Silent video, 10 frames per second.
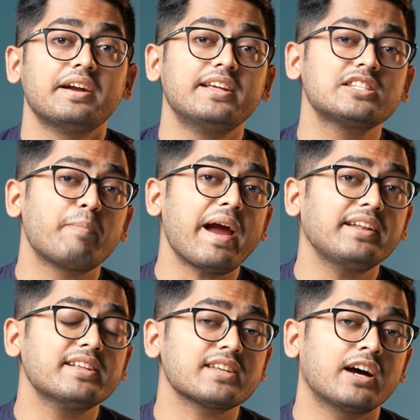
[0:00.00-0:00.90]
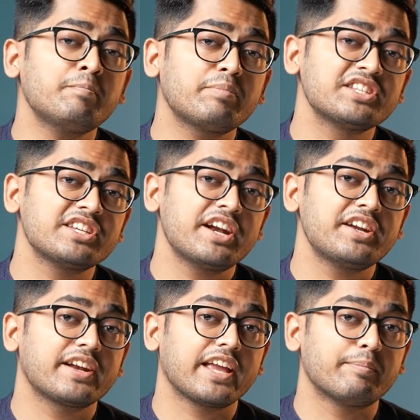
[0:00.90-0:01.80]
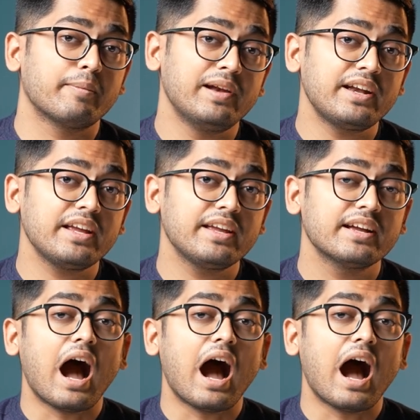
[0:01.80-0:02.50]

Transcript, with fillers: Despite this unprecedented capability,